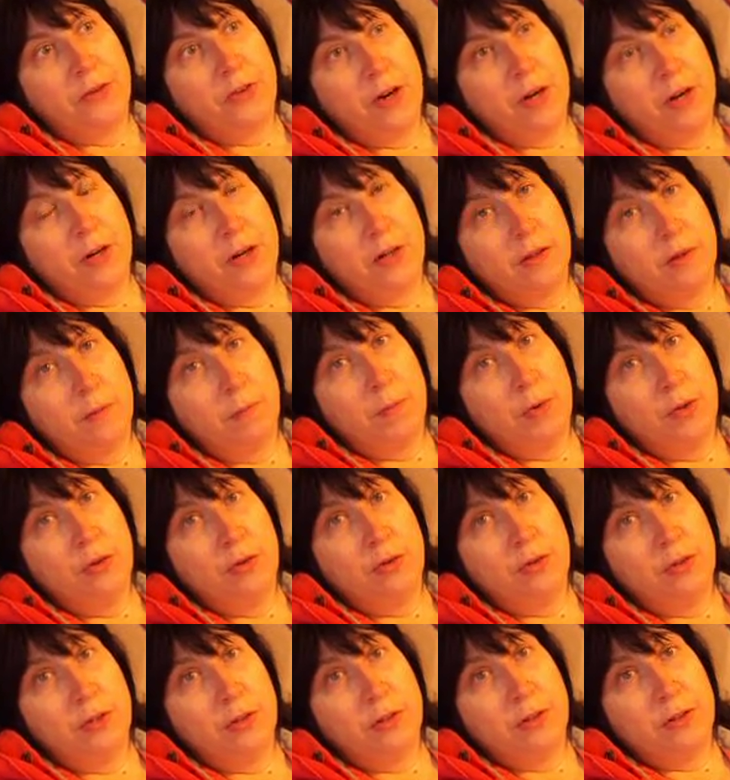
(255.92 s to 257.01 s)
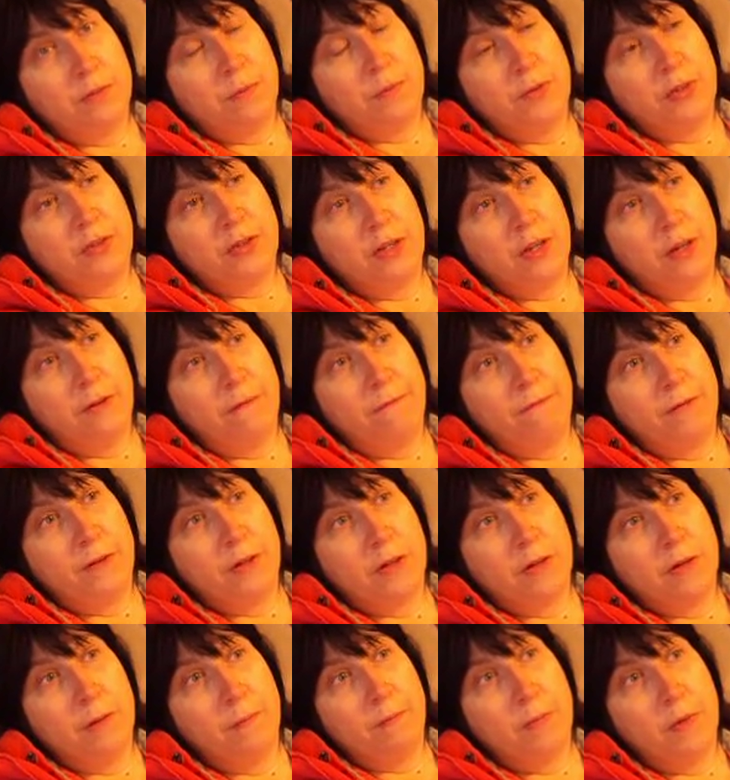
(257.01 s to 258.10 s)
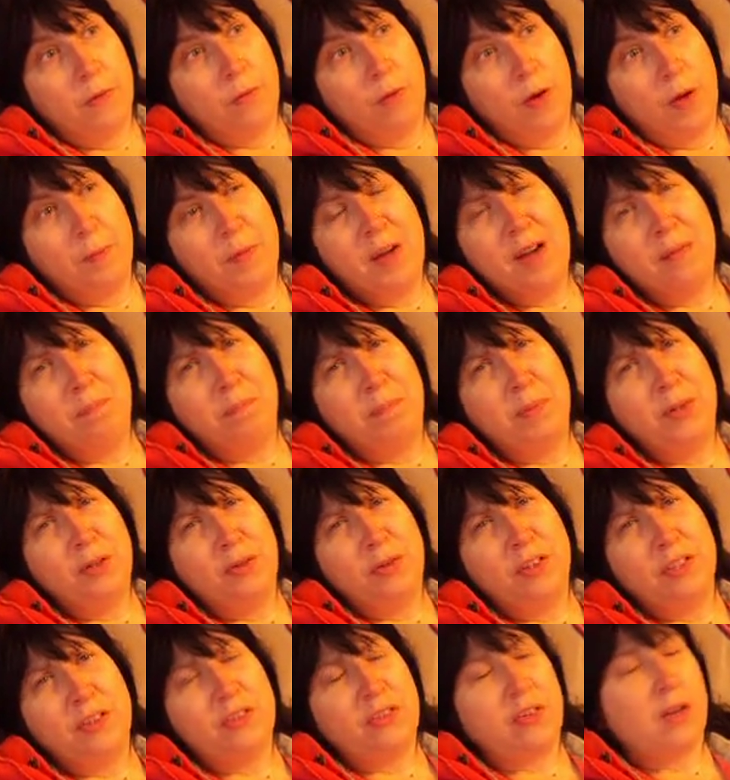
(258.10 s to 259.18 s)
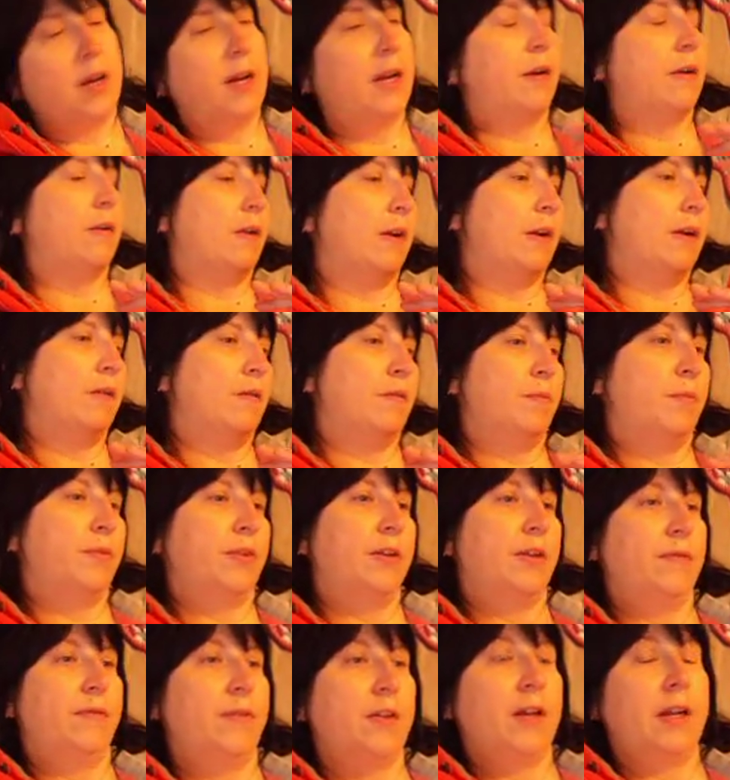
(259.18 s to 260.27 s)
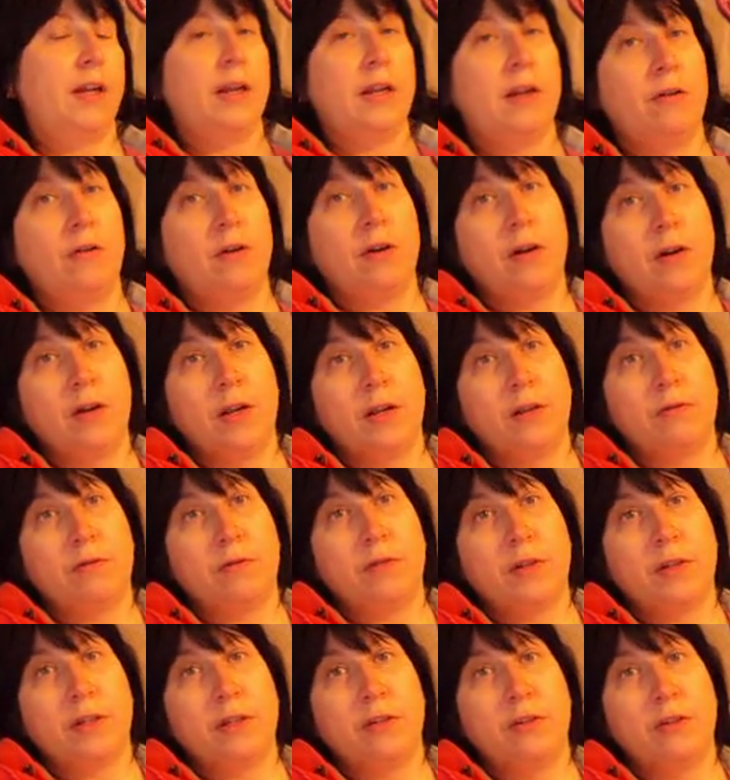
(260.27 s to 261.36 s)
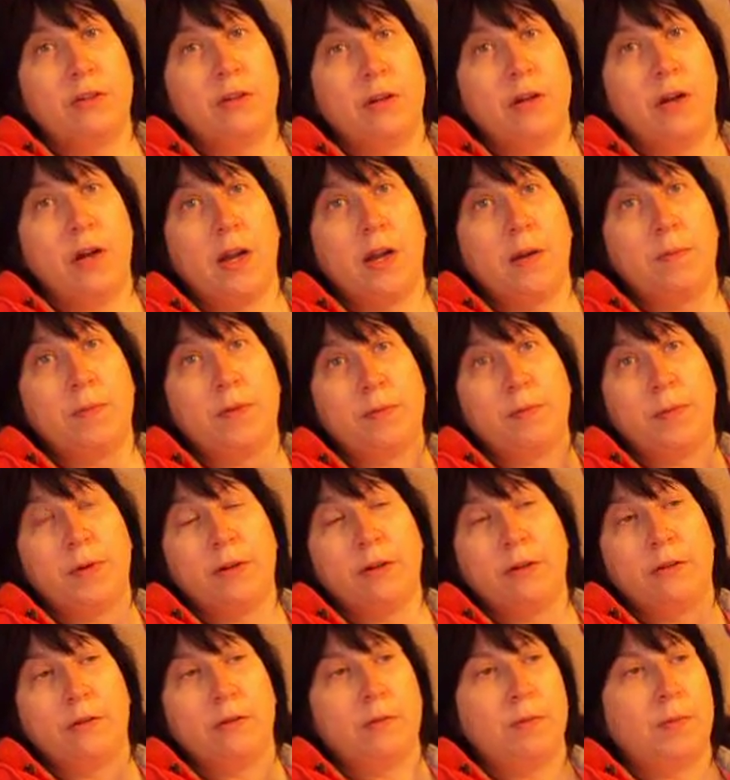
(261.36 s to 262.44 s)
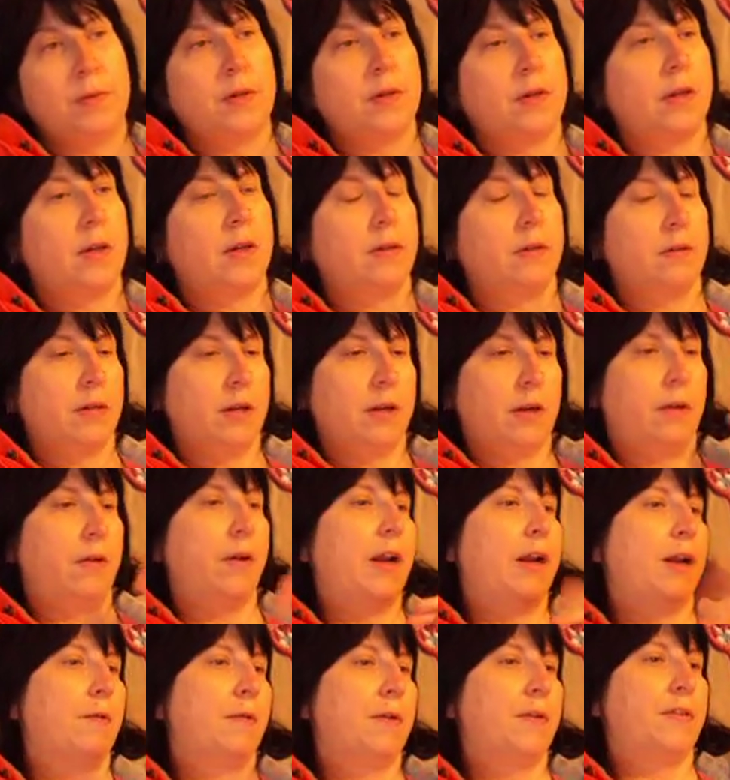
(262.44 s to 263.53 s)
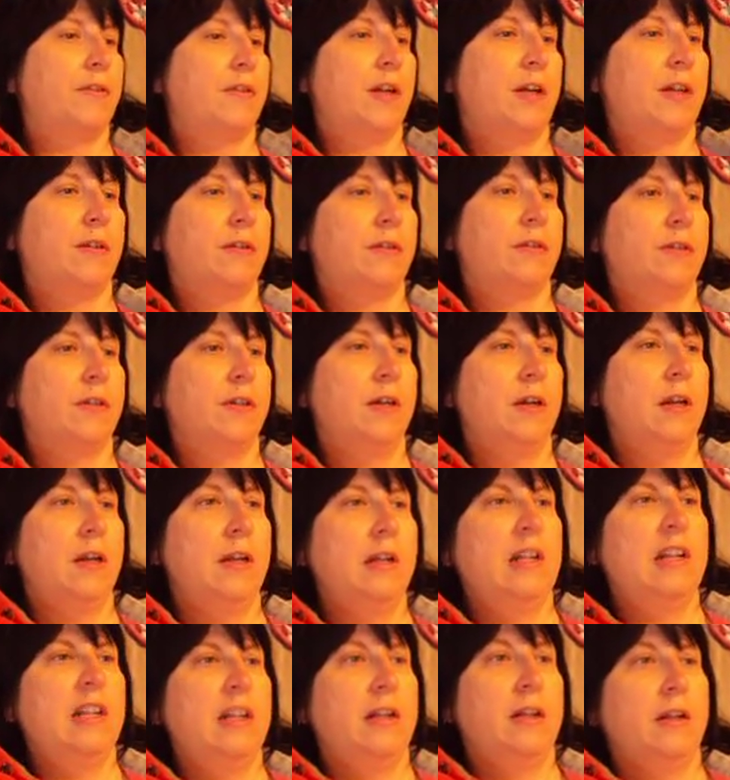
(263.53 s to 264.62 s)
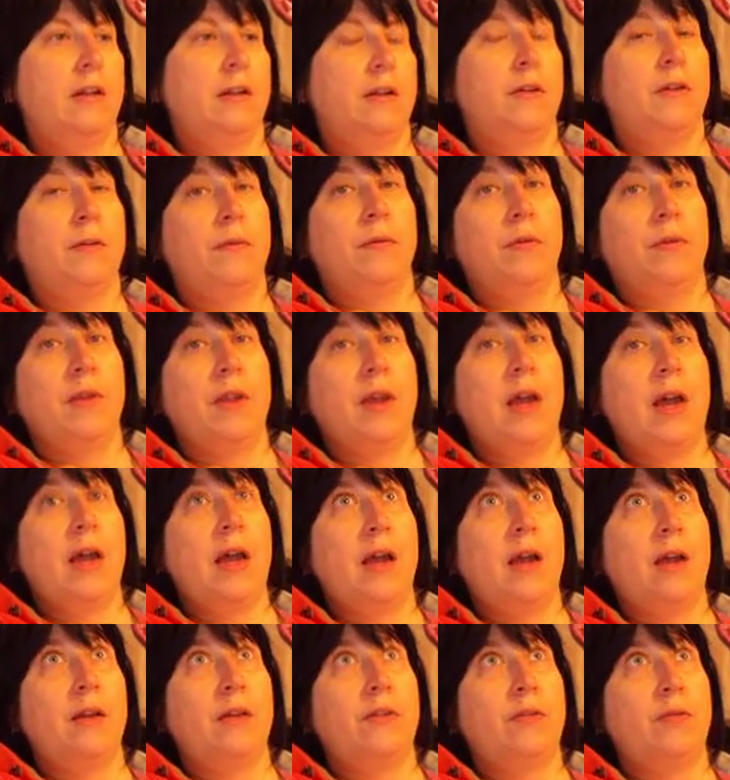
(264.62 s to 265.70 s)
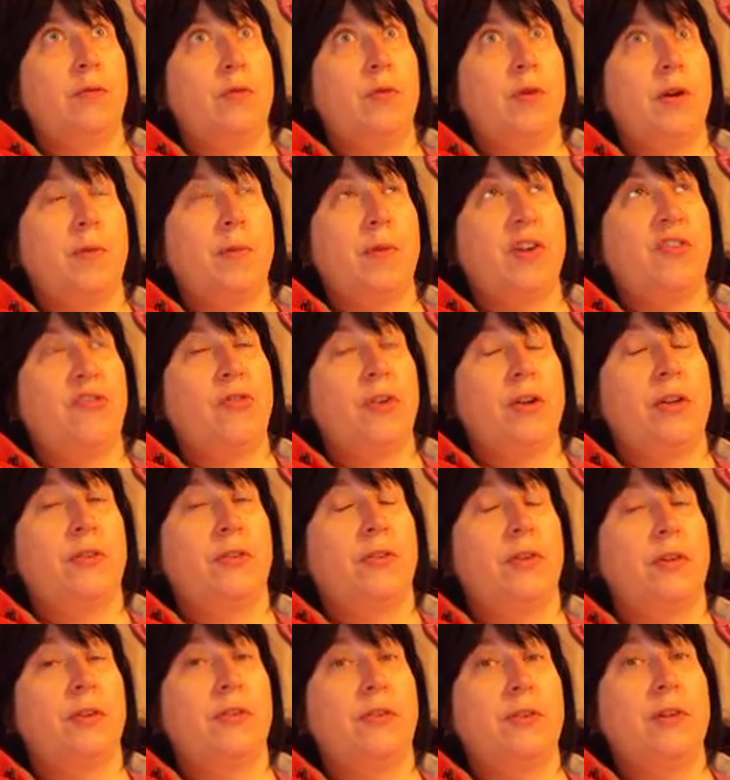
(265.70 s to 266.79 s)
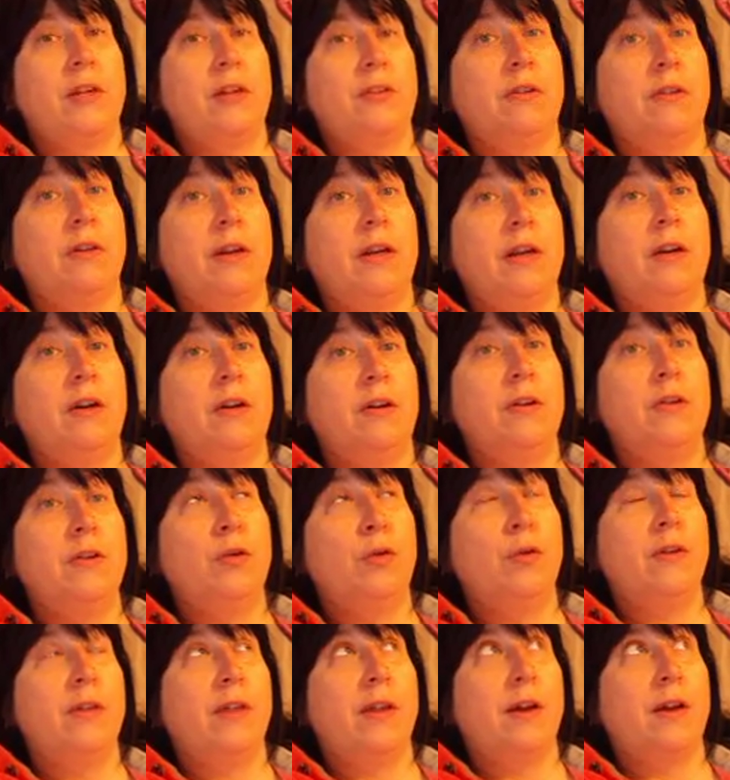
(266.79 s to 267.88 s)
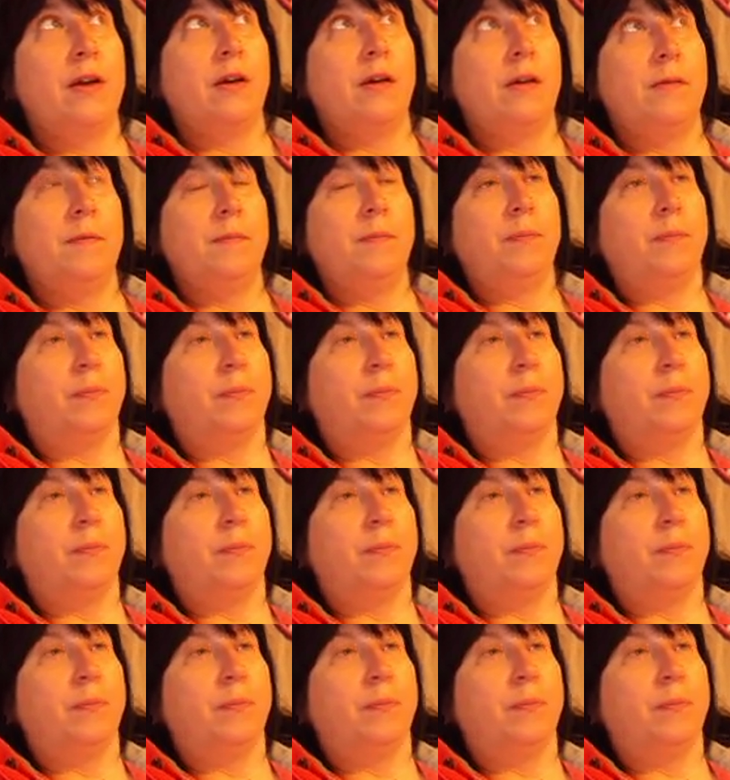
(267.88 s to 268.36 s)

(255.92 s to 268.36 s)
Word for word: started the Buddhism stuff and I'm not Buddhist. I, I don't believe in any organized religion. I am spiritual, but not, you know, anyways, that's as one of my friends says, neither here nor there.